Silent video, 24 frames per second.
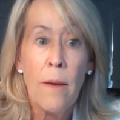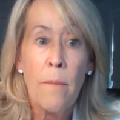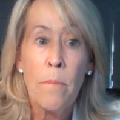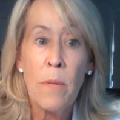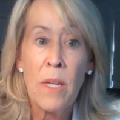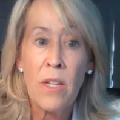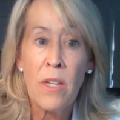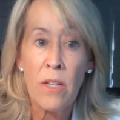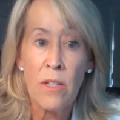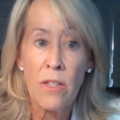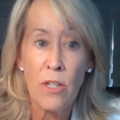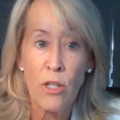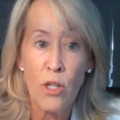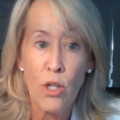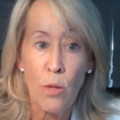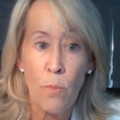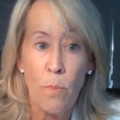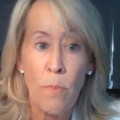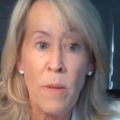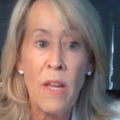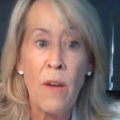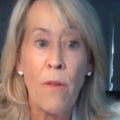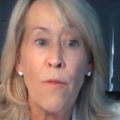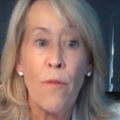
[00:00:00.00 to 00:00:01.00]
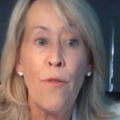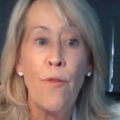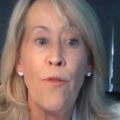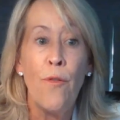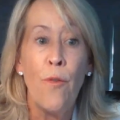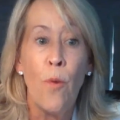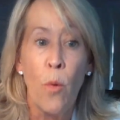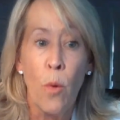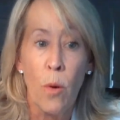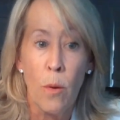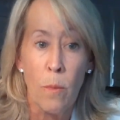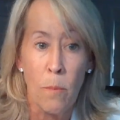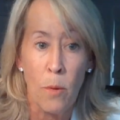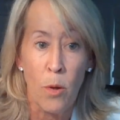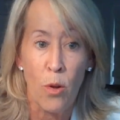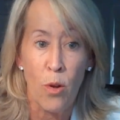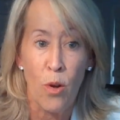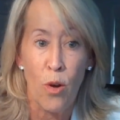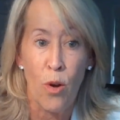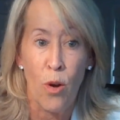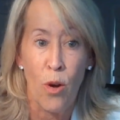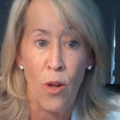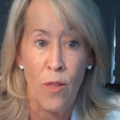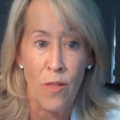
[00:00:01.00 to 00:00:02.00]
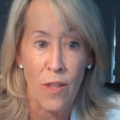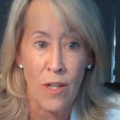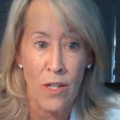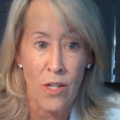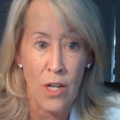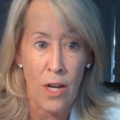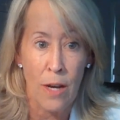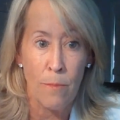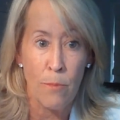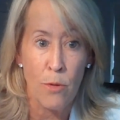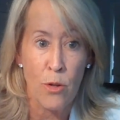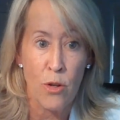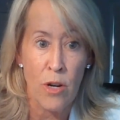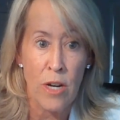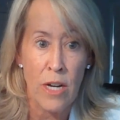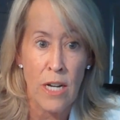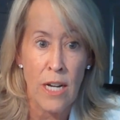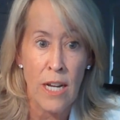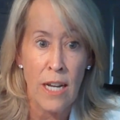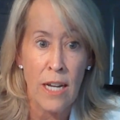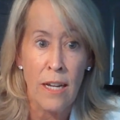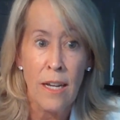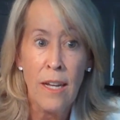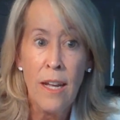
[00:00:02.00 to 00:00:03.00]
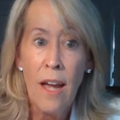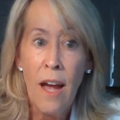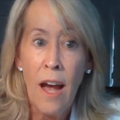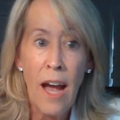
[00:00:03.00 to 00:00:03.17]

because it should be a formal on-the-job training.